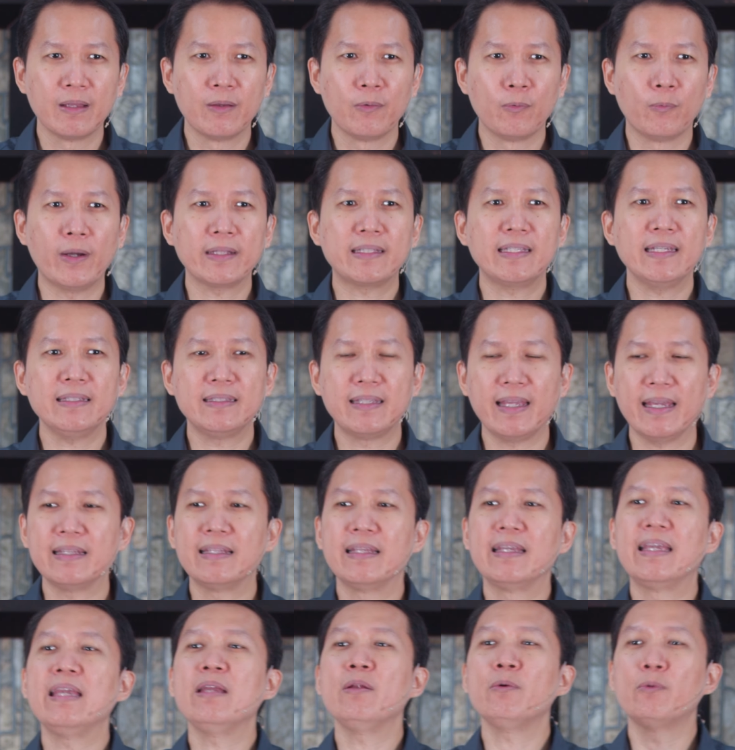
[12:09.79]
what he did,
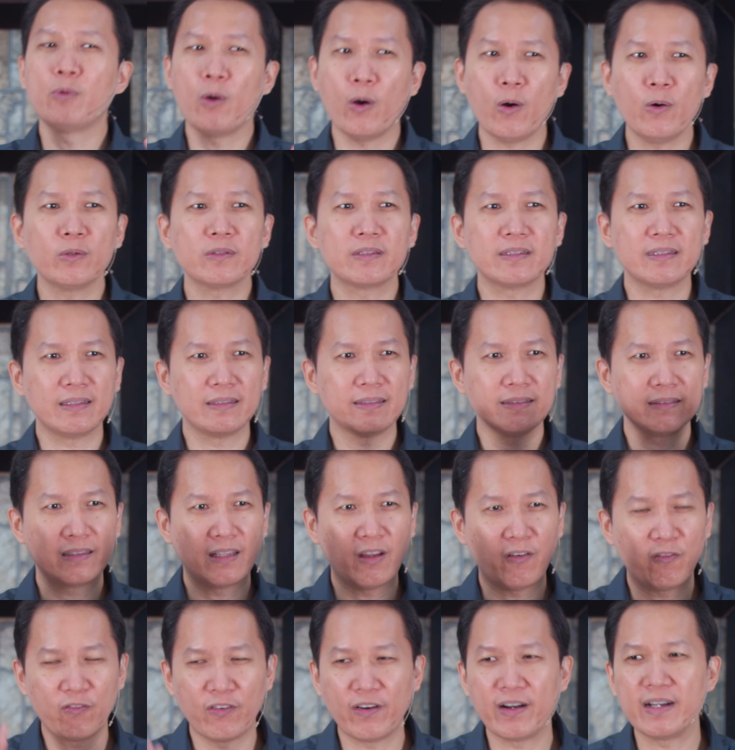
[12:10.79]
he wrote
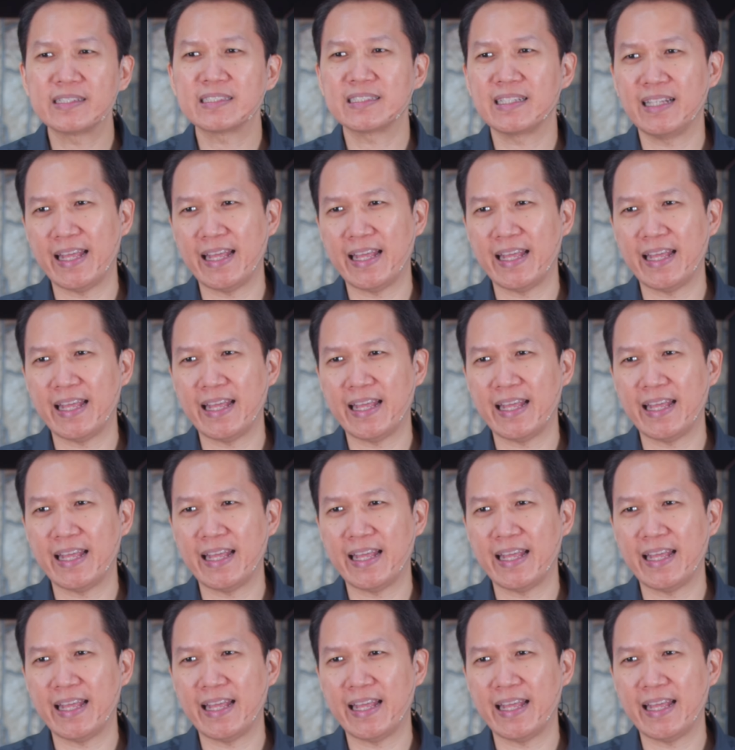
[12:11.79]
the first